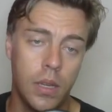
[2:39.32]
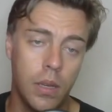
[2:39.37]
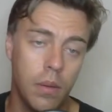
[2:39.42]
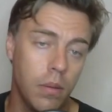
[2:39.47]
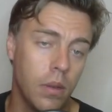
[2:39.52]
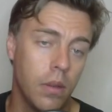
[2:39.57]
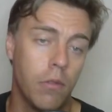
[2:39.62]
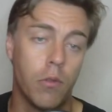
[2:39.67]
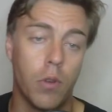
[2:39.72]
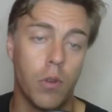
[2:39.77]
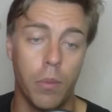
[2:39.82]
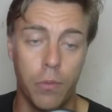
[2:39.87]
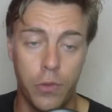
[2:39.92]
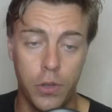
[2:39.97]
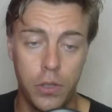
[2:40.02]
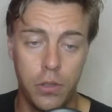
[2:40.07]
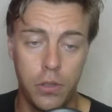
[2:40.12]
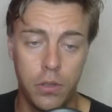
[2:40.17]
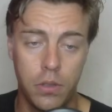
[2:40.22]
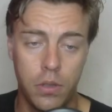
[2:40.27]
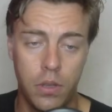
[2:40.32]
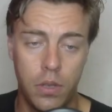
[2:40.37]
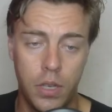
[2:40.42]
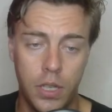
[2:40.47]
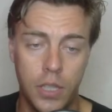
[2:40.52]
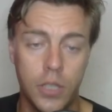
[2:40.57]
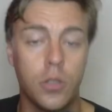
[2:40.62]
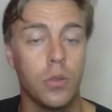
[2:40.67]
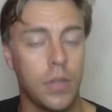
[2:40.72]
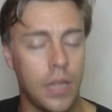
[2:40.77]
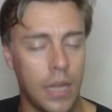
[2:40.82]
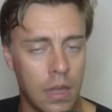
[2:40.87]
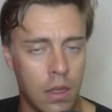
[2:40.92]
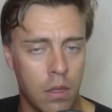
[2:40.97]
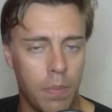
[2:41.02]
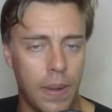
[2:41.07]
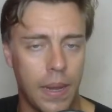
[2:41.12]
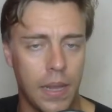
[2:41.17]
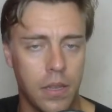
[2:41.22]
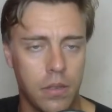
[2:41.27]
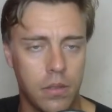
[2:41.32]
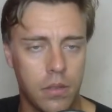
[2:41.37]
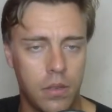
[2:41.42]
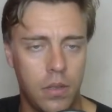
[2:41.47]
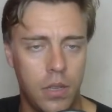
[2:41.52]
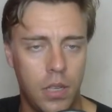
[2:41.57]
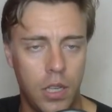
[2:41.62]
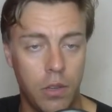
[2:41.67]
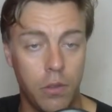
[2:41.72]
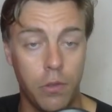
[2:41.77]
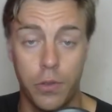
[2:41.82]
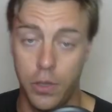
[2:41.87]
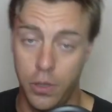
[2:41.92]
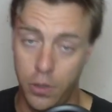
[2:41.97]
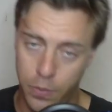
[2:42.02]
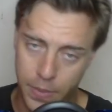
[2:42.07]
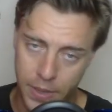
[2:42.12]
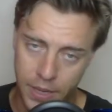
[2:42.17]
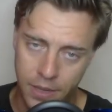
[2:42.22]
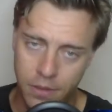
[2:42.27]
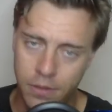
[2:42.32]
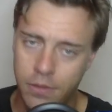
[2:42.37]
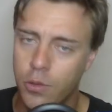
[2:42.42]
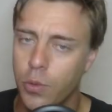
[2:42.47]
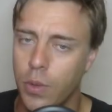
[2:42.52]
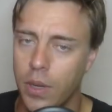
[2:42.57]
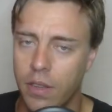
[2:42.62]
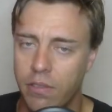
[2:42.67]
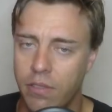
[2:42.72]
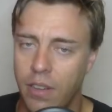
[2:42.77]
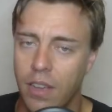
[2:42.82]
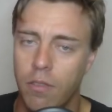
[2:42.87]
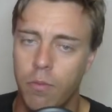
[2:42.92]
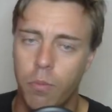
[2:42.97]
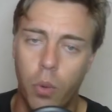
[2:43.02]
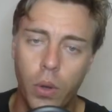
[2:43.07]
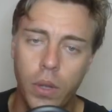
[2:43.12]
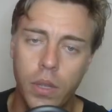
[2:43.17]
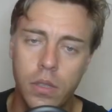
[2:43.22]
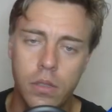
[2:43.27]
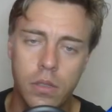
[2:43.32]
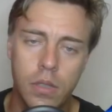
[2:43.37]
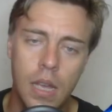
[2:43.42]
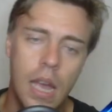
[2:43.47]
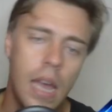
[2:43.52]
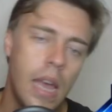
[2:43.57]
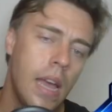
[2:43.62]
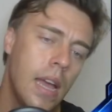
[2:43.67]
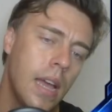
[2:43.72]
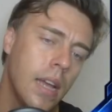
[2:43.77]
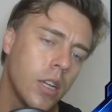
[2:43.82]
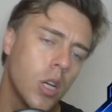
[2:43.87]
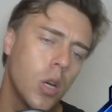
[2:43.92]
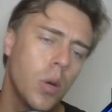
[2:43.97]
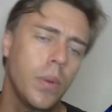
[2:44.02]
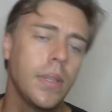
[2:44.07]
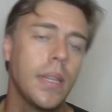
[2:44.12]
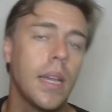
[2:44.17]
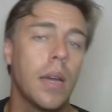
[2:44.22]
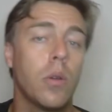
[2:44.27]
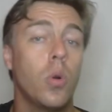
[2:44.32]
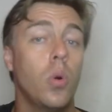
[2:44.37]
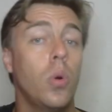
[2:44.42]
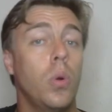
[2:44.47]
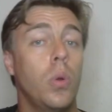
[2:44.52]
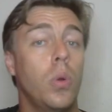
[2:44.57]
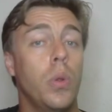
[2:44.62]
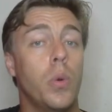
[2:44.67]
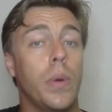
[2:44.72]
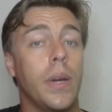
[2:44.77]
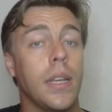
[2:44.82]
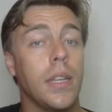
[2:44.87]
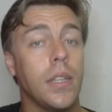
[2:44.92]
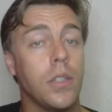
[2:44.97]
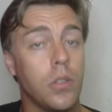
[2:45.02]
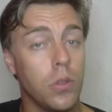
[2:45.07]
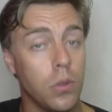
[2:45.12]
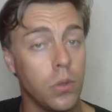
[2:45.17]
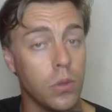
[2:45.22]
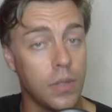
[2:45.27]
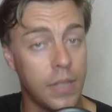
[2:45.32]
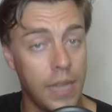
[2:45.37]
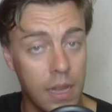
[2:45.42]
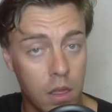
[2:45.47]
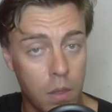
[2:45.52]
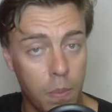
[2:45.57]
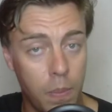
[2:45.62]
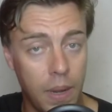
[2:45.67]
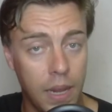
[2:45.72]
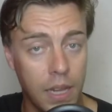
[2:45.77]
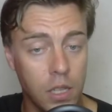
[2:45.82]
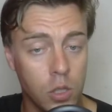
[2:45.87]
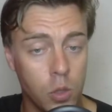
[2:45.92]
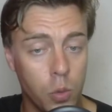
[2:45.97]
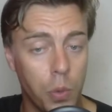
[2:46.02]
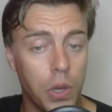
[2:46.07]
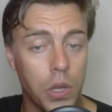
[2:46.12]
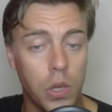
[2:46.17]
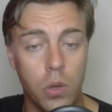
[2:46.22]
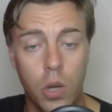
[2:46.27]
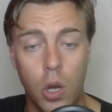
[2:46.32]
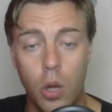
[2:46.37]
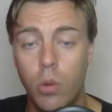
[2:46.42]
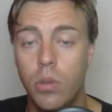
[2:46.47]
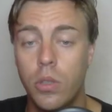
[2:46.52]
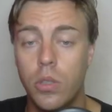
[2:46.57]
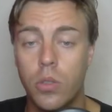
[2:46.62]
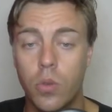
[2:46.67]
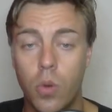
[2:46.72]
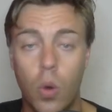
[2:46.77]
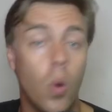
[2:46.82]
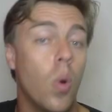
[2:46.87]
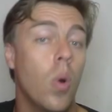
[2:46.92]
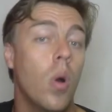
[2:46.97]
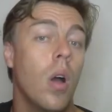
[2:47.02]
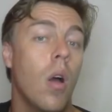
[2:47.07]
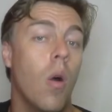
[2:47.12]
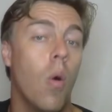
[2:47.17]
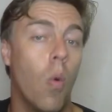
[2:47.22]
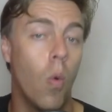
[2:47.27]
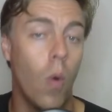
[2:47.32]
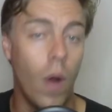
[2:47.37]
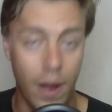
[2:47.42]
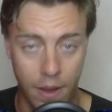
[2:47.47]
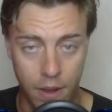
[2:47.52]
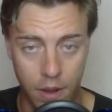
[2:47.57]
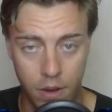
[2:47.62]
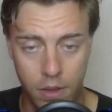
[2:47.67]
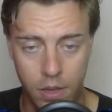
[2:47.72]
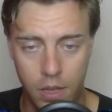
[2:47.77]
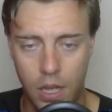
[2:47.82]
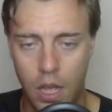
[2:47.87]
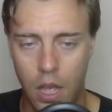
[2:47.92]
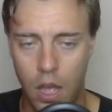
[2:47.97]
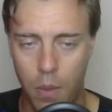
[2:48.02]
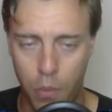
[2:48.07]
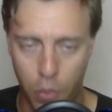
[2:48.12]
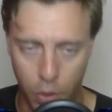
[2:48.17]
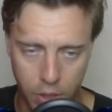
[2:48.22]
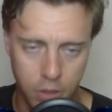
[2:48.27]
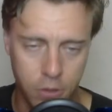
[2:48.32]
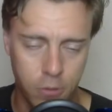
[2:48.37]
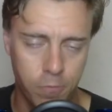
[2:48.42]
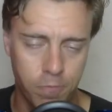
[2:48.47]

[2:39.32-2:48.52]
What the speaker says: from 1st to 10th place. First being 25 points, going down all the way to 10th place where you only score 1 point.